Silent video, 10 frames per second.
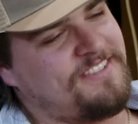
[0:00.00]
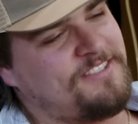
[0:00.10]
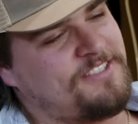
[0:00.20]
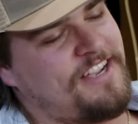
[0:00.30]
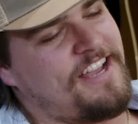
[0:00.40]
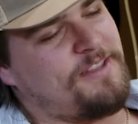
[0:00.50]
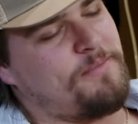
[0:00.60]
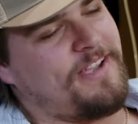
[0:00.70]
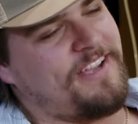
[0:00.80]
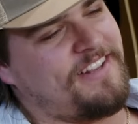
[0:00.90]
There's a guy in the
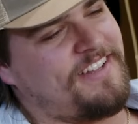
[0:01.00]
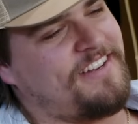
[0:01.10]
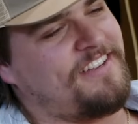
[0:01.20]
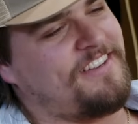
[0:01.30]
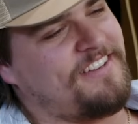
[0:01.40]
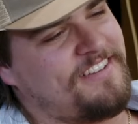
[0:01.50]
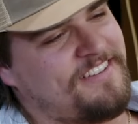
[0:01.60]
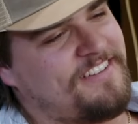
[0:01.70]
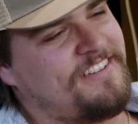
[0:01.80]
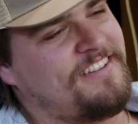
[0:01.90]
band that
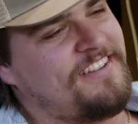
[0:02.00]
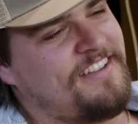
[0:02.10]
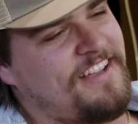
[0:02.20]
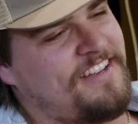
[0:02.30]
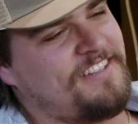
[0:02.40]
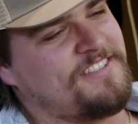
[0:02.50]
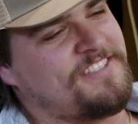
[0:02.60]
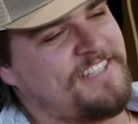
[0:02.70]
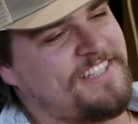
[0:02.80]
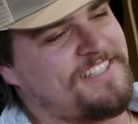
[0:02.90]
had a
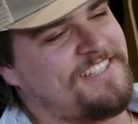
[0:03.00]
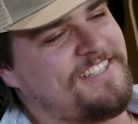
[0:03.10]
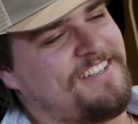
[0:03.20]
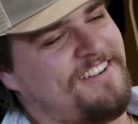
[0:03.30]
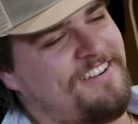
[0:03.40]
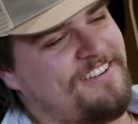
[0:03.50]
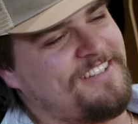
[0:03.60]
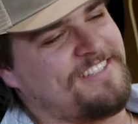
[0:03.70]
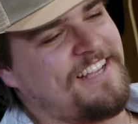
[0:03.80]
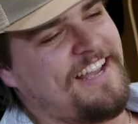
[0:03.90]
cyst on
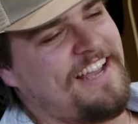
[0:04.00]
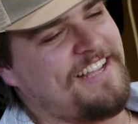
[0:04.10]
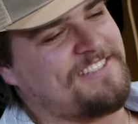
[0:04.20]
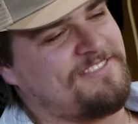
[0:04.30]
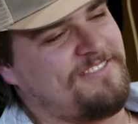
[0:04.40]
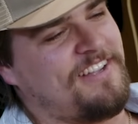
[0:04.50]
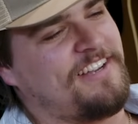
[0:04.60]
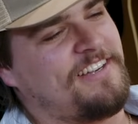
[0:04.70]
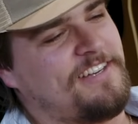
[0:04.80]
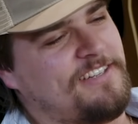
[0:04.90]
his ass,
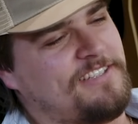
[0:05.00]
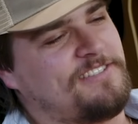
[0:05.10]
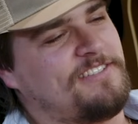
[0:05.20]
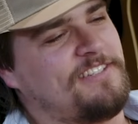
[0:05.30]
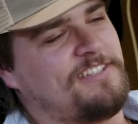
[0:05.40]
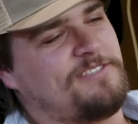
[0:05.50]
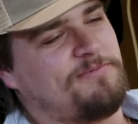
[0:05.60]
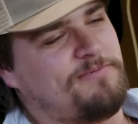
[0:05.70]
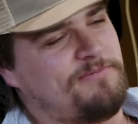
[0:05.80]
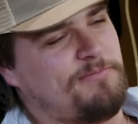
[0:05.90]
like near his
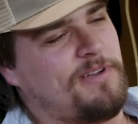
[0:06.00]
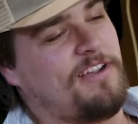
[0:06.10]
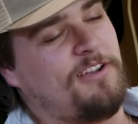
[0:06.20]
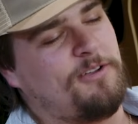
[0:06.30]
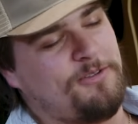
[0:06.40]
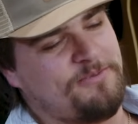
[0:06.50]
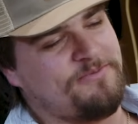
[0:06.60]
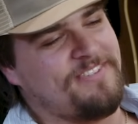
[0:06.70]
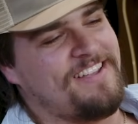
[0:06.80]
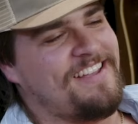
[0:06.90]
butthole.
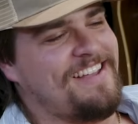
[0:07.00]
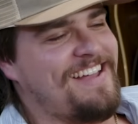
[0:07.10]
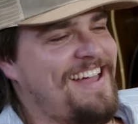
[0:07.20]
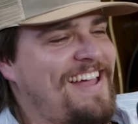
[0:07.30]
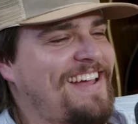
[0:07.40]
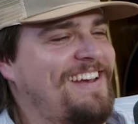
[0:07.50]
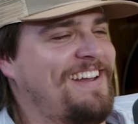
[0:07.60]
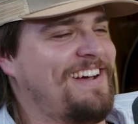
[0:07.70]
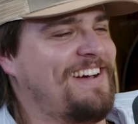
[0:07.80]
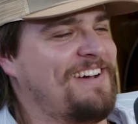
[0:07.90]
And
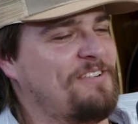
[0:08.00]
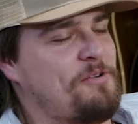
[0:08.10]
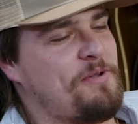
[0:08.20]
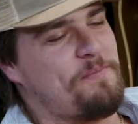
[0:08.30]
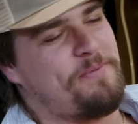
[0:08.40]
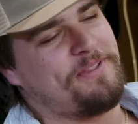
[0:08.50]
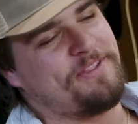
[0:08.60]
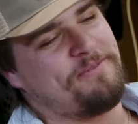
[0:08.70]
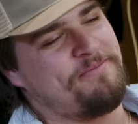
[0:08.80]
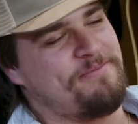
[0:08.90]
we went and put
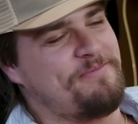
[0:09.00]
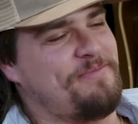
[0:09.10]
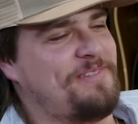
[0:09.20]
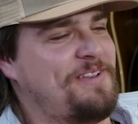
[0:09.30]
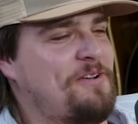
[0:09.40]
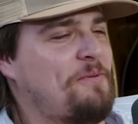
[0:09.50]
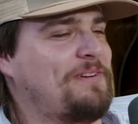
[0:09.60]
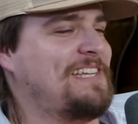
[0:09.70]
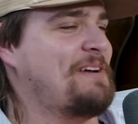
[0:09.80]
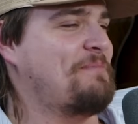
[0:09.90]
the
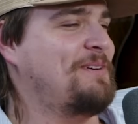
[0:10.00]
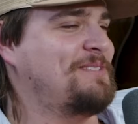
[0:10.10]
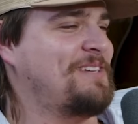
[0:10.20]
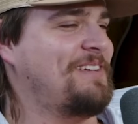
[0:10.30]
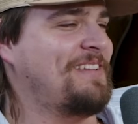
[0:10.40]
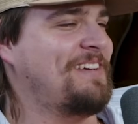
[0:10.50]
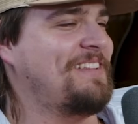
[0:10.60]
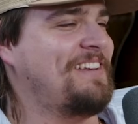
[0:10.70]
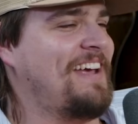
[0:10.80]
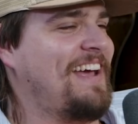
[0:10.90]
Normatec boots on the
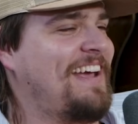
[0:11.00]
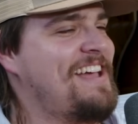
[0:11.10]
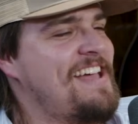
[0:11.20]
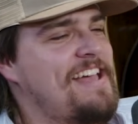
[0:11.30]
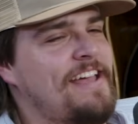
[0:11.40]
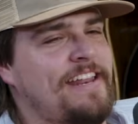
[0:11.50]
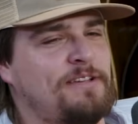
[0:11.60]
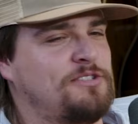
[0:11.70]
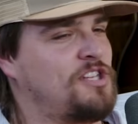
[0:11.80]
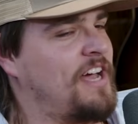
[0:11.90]
other day. And
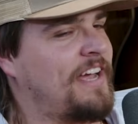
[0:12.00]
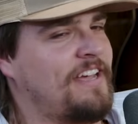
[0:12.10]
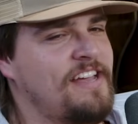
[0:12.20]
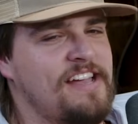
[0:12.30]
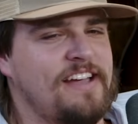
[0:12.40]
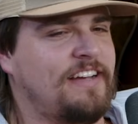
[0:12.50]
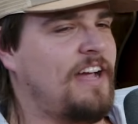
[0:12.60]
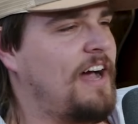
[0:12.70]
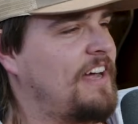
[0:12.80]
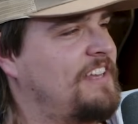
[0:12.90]
he was like,
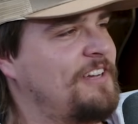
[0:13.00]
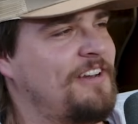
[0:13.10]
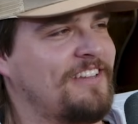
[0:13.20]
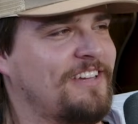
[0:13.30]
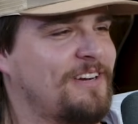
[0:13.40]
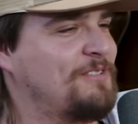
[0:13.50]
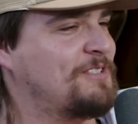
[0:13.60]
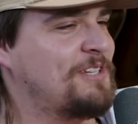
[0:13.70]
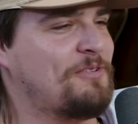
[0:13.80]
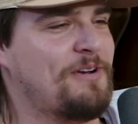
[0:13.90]
God, dude, I thought it was
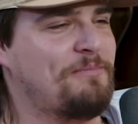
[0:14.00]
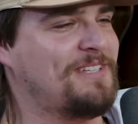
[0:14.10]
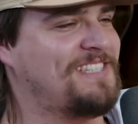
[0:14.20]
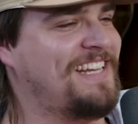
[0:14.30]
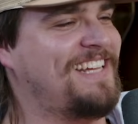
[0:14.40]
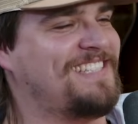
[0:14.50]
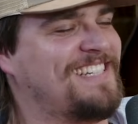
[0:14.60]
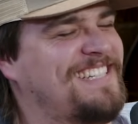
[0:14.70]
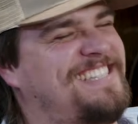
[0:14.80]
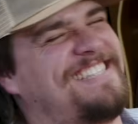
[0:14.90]
going to rip my
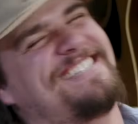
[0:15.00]
stitches.